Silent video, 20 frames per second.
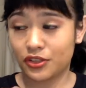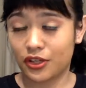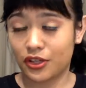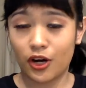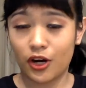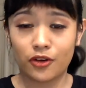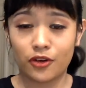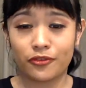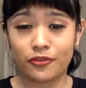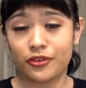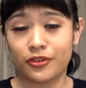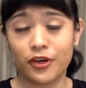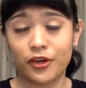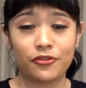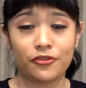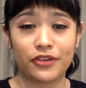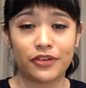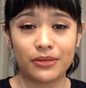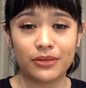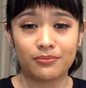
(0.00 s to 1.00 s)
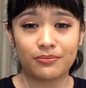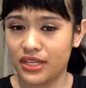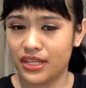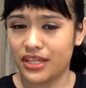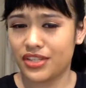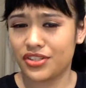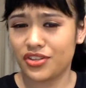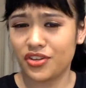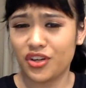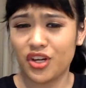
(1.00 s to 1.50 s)
go for it.
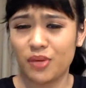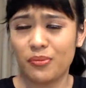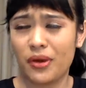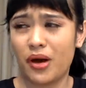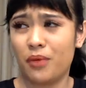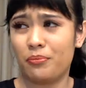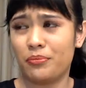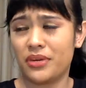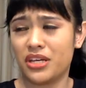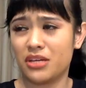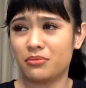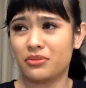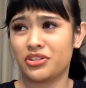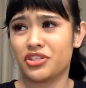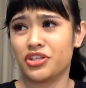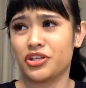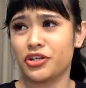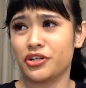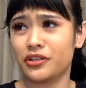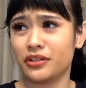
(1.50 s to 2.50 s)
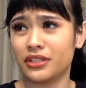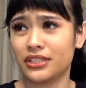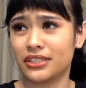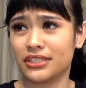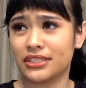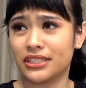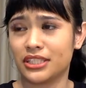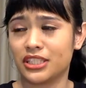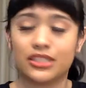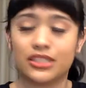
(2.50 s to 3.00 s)
It's not about being
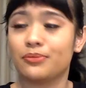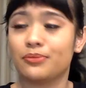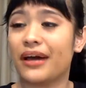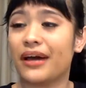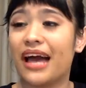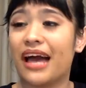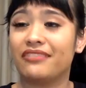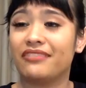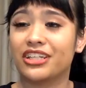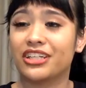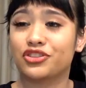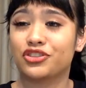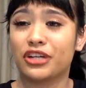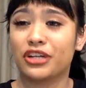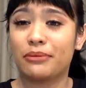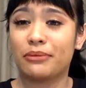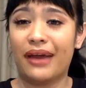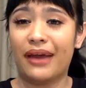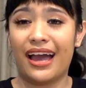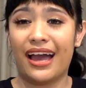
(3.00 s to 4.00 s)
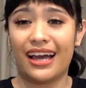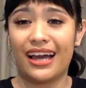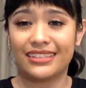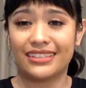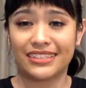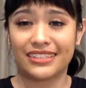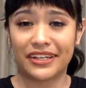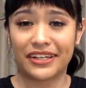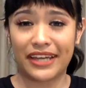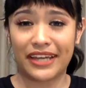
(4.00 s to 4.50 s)
materialistic, it's about having a dream and
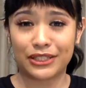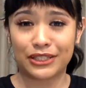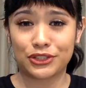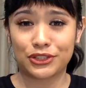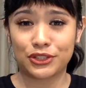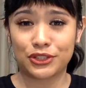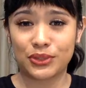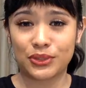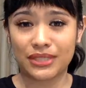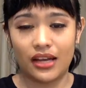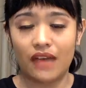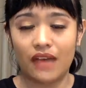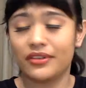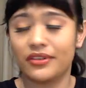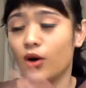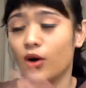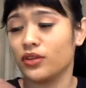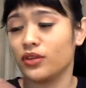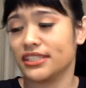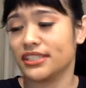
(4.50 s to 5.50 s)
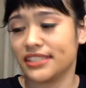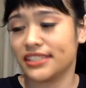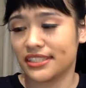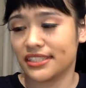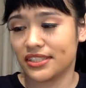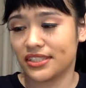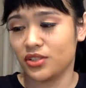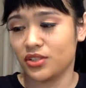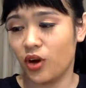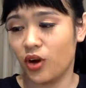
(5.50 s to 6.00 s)
setting out to do it. Having all these
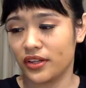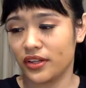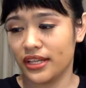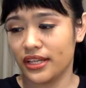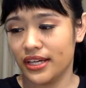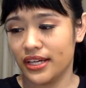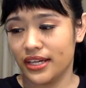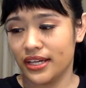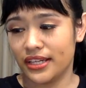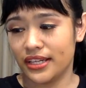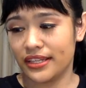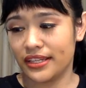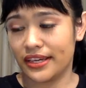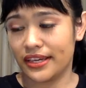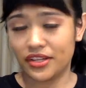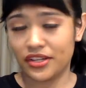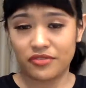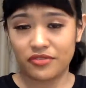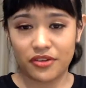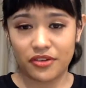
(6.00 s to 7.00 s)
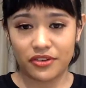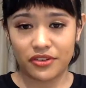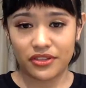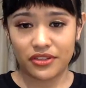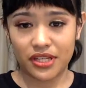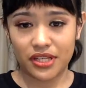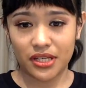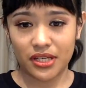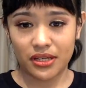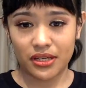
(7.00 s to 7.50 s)
things is not the end of
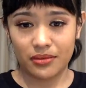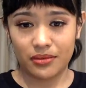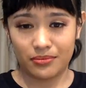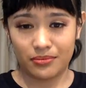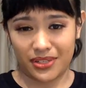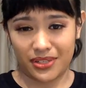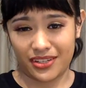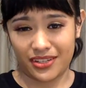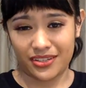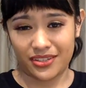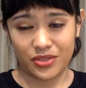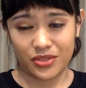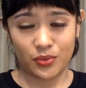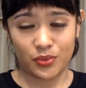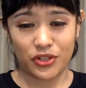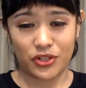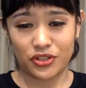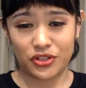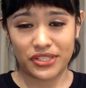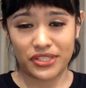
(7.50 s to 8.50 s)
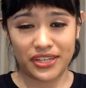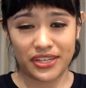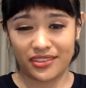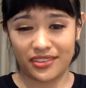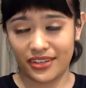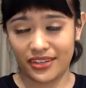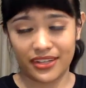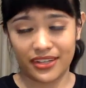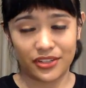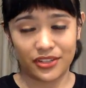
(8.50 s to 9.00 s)
everything, because when you're dead,
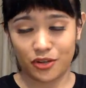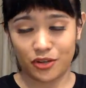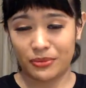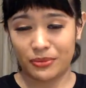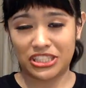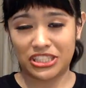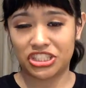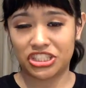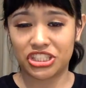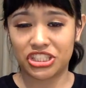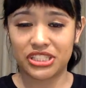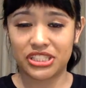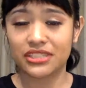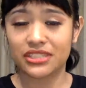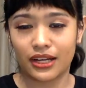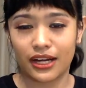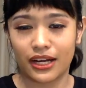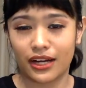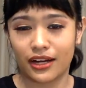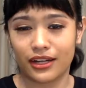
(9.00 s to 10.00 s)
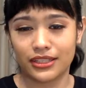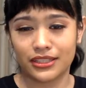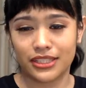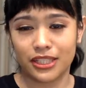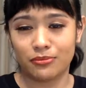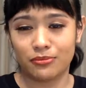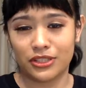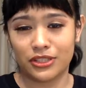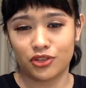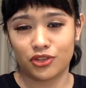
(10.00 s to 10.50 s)
they don't mean shit. I can't
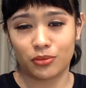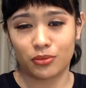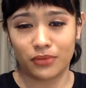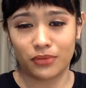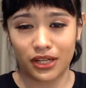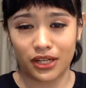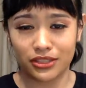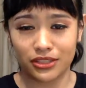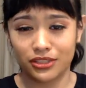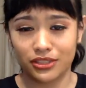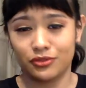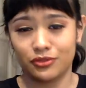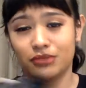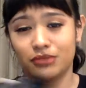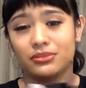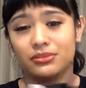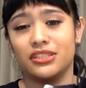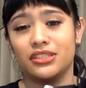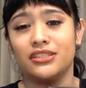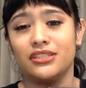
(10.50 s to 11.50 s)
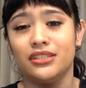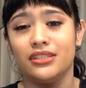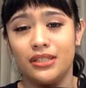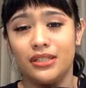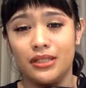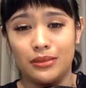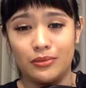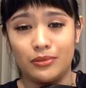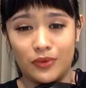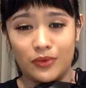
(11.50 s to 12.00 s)
take my Doc Martens with me
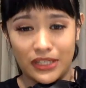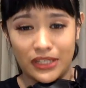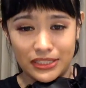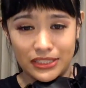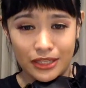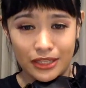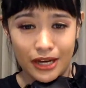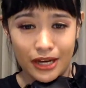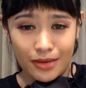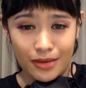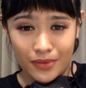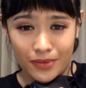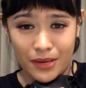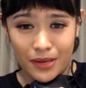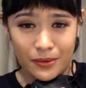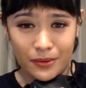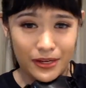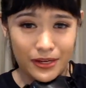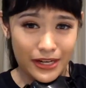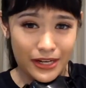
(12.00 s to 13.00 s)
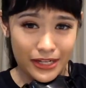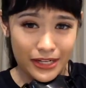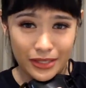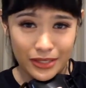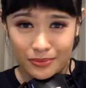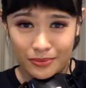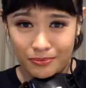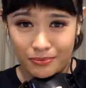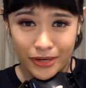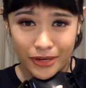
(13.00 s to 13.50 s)
when I die. Maybe I
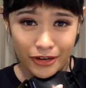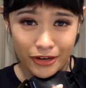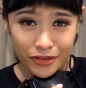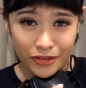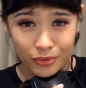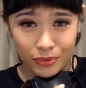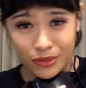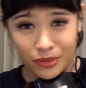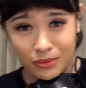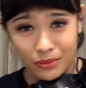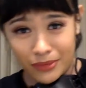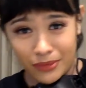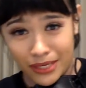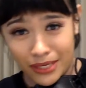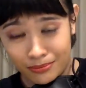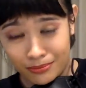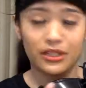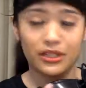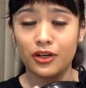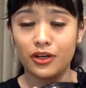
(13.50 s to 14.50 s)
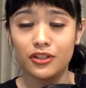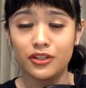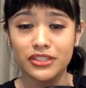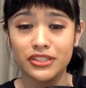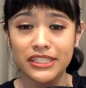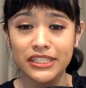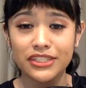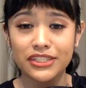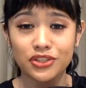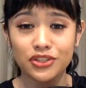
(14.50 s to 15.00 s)
can bury them with me. But
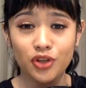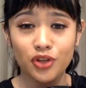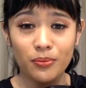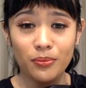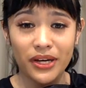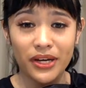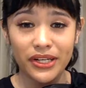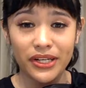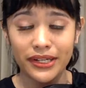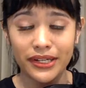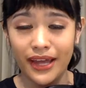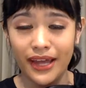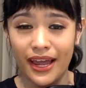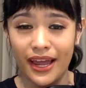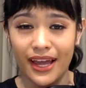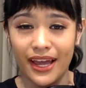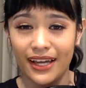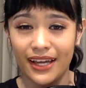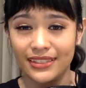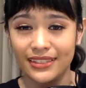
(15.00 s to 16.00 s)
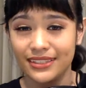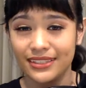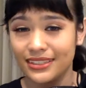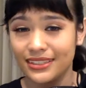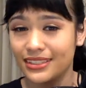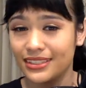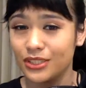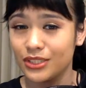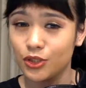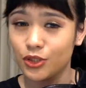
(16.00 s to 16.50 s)
honestly, it's your money and
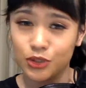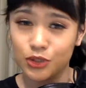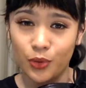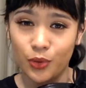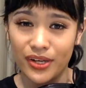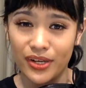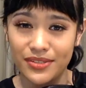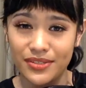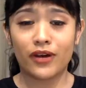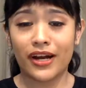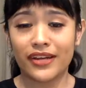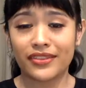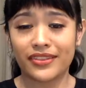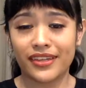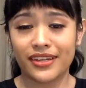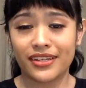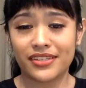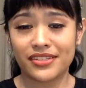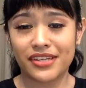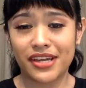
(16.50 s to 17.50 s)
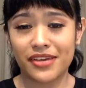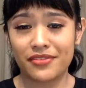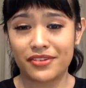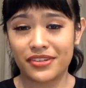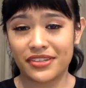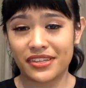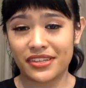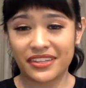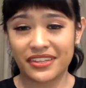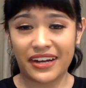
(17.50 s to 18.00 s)
your choice. Right, that is
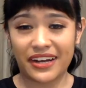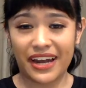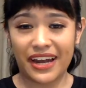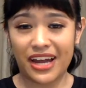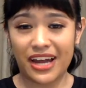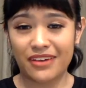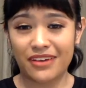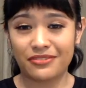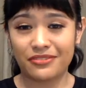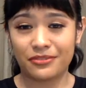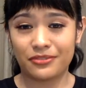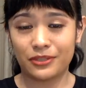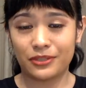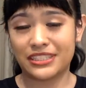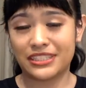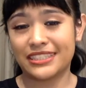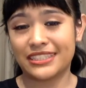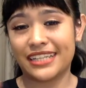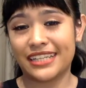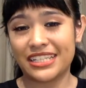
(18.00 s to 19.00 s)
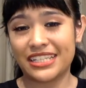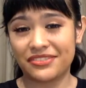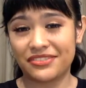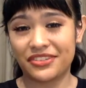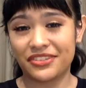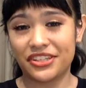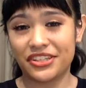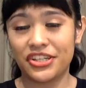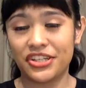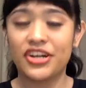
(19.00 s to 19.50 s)
everything that I have for today's
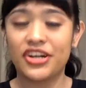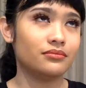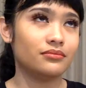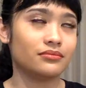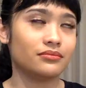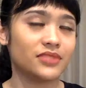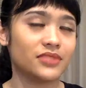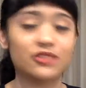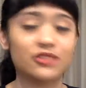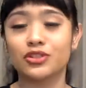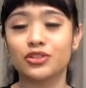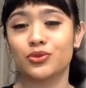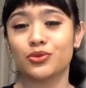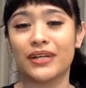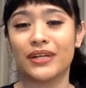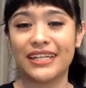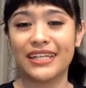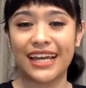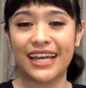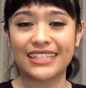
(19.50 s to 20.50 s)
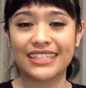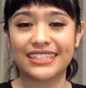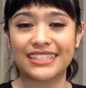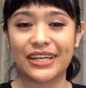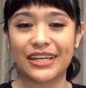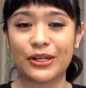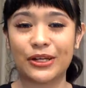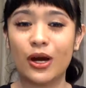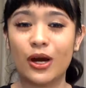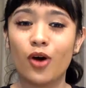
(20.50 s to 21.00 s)
video. For
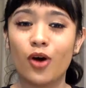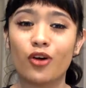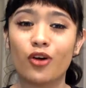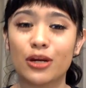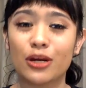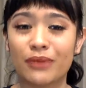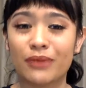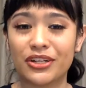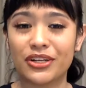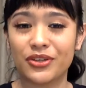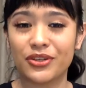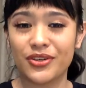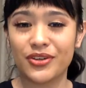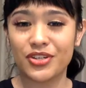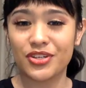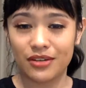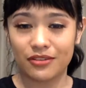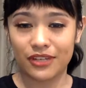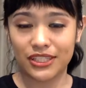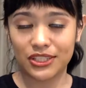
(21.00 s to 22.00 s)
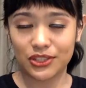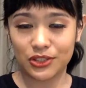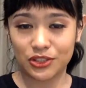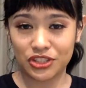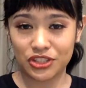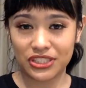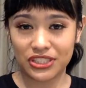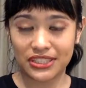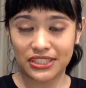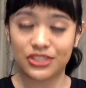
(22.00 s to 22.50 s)
2018, one of my New Year's
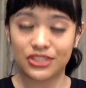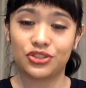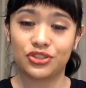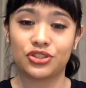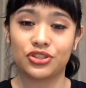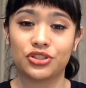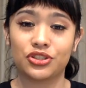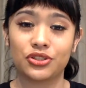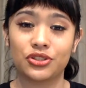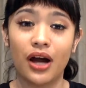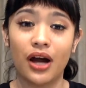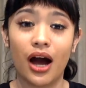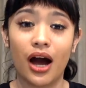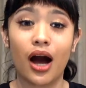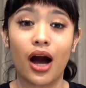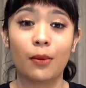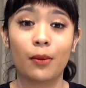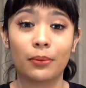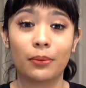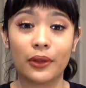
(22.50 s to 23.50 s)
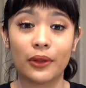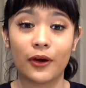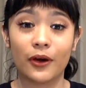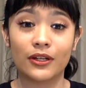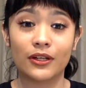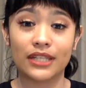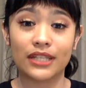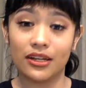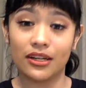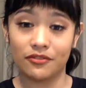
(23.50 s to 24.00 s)
resolutions is to
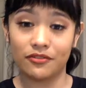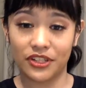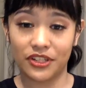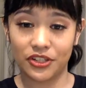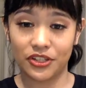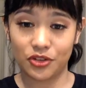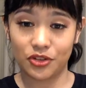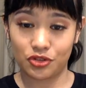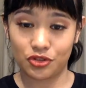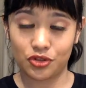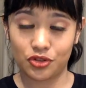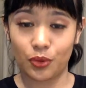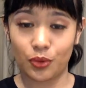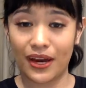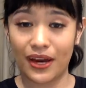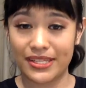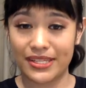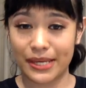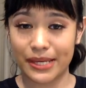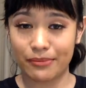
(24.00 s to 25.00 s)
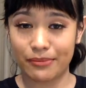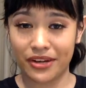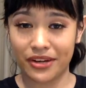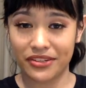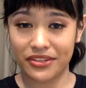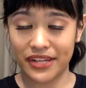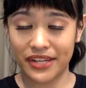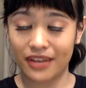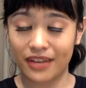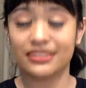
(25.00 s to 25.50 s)
upload videos twice a
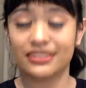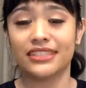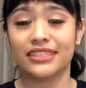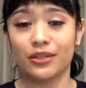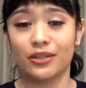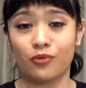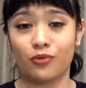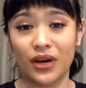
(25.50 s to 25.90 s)
month now instead of